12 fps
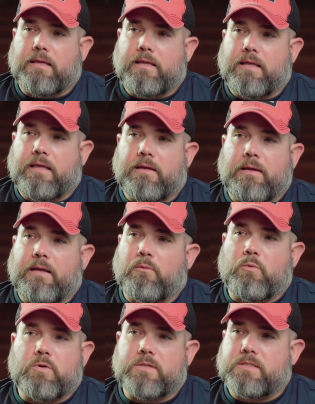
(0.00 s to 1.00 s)
it
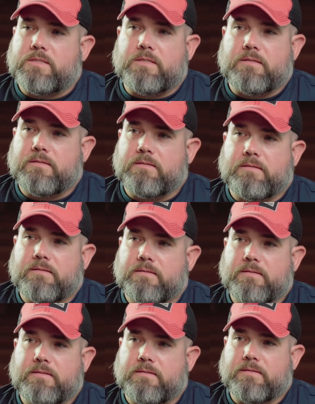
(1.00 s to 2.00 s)
was
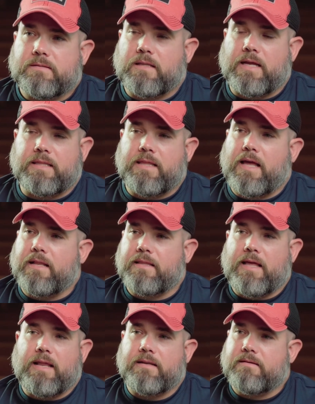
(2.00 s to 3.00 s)
like that